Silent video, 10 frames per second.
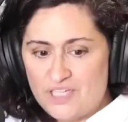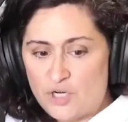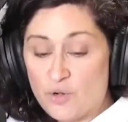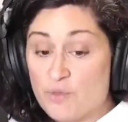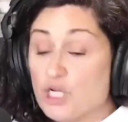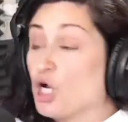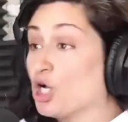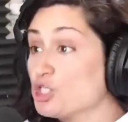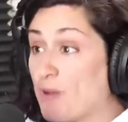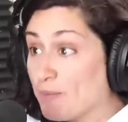you know, it would
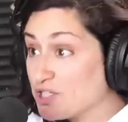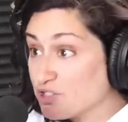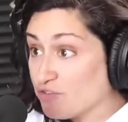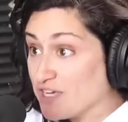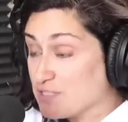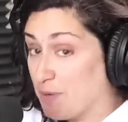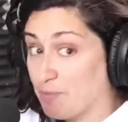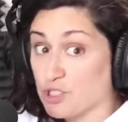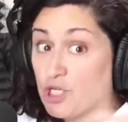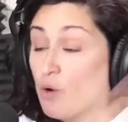encourage public service,
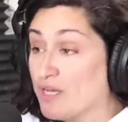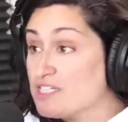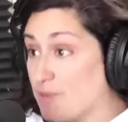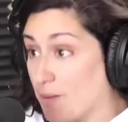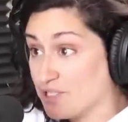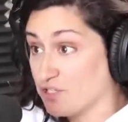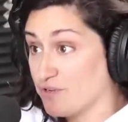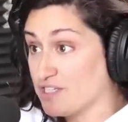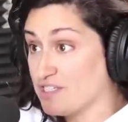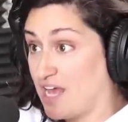people to go into public
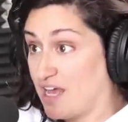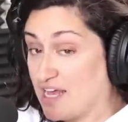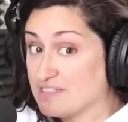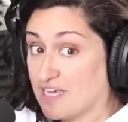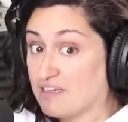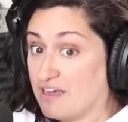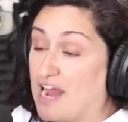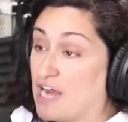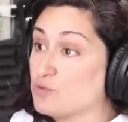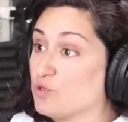service as like an
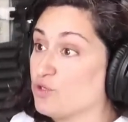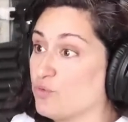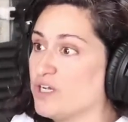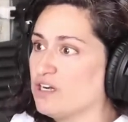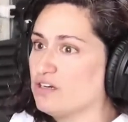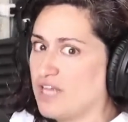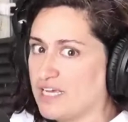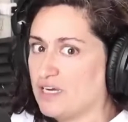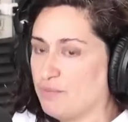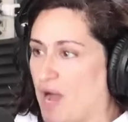actual career,
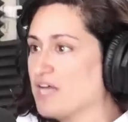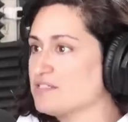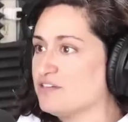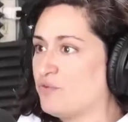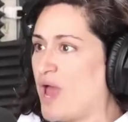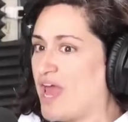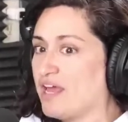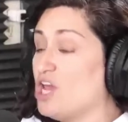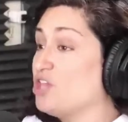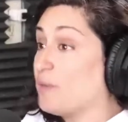like in a positive
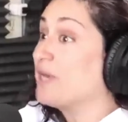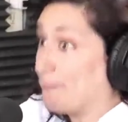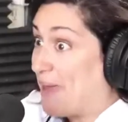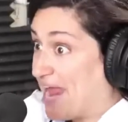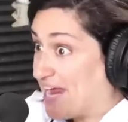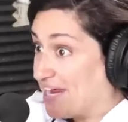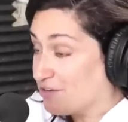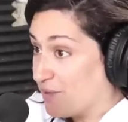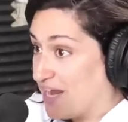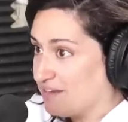way. They would get paid,
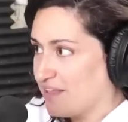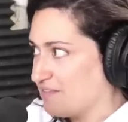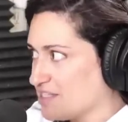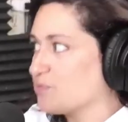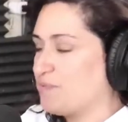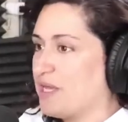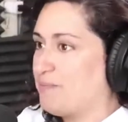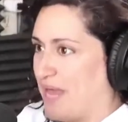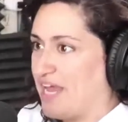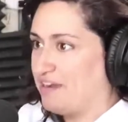right? Like this would be
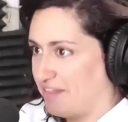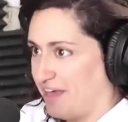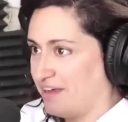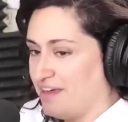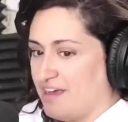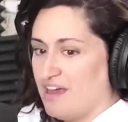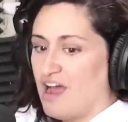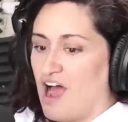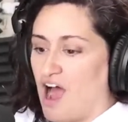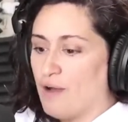a paid thing.
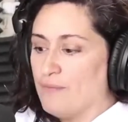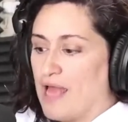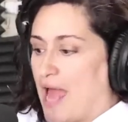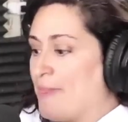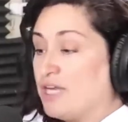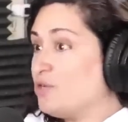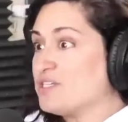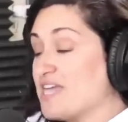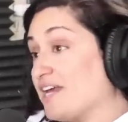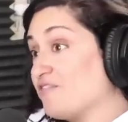Um, and then you
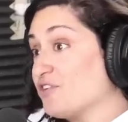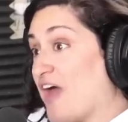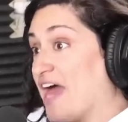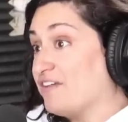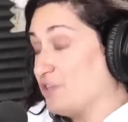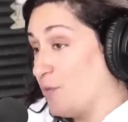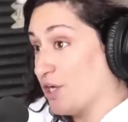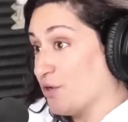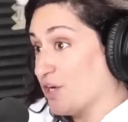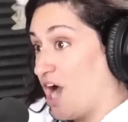decide after that if you
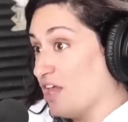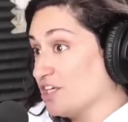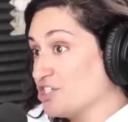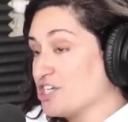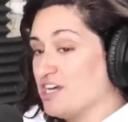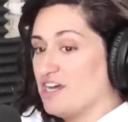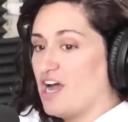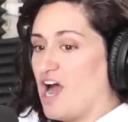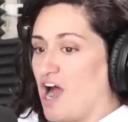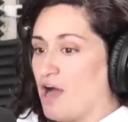want to go to college
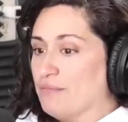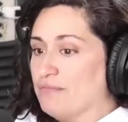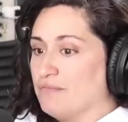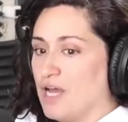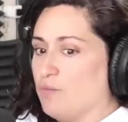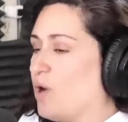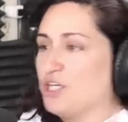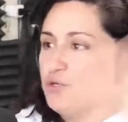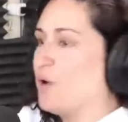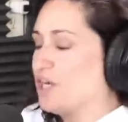um, and
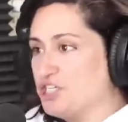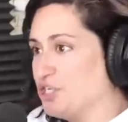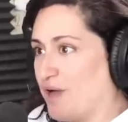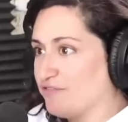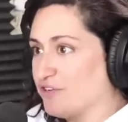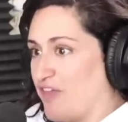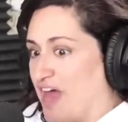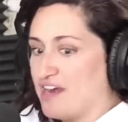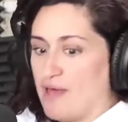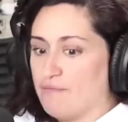what you want to do after
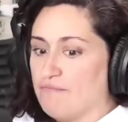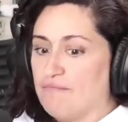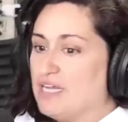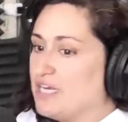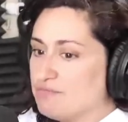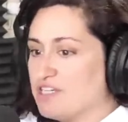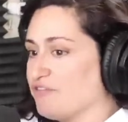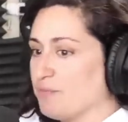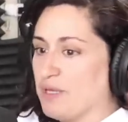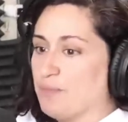that and meeting
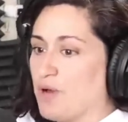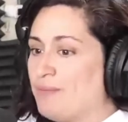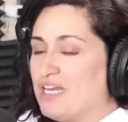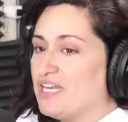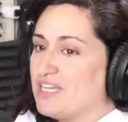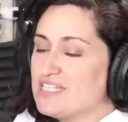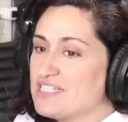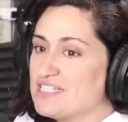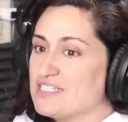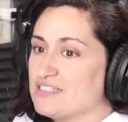different people. I mean,
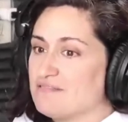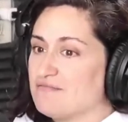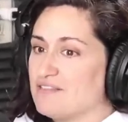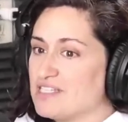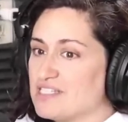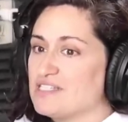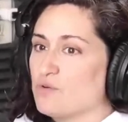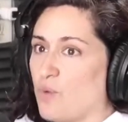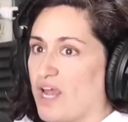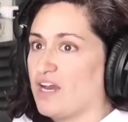this is this is
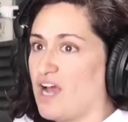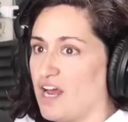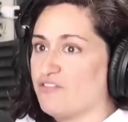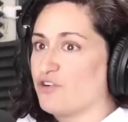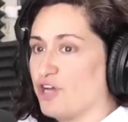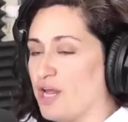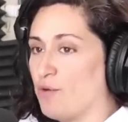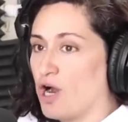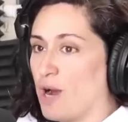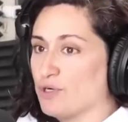a way to kind of
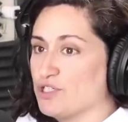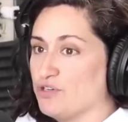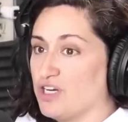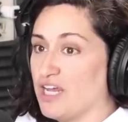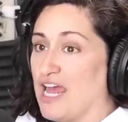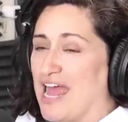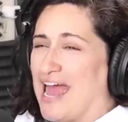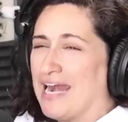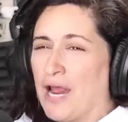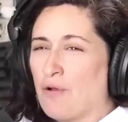create more opportunity.
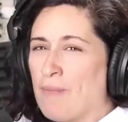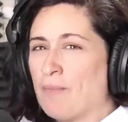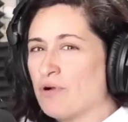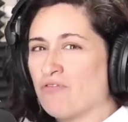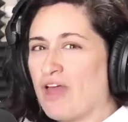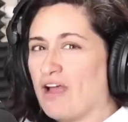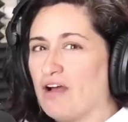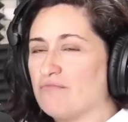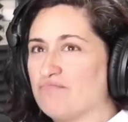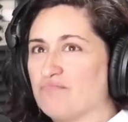And I remember like